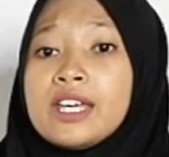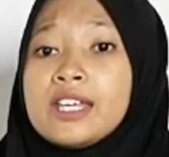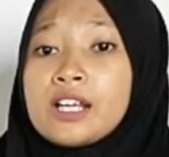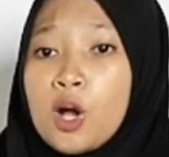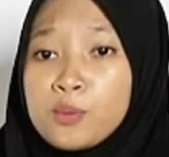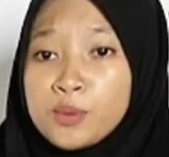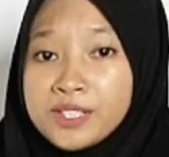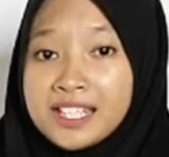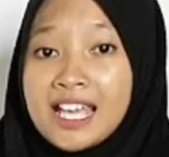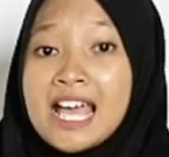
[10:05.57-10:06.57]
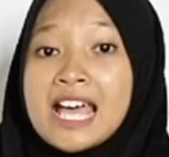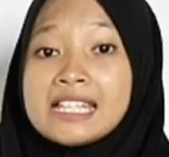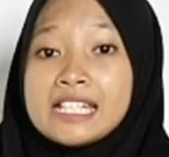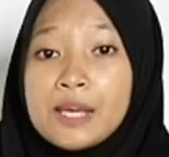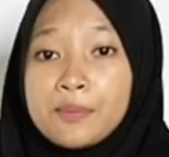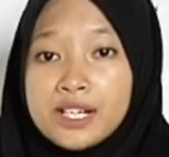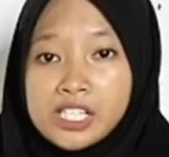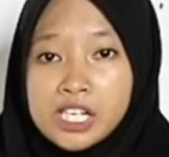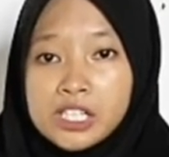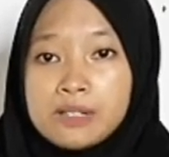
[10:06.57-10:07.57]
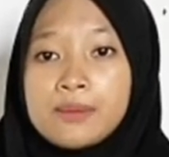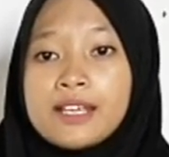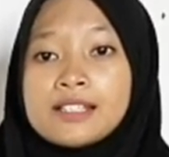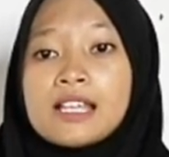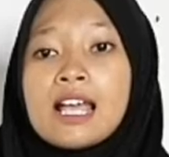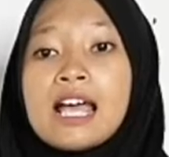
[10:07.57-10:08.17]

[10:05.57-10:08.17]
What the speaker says: in computing the depreciation base.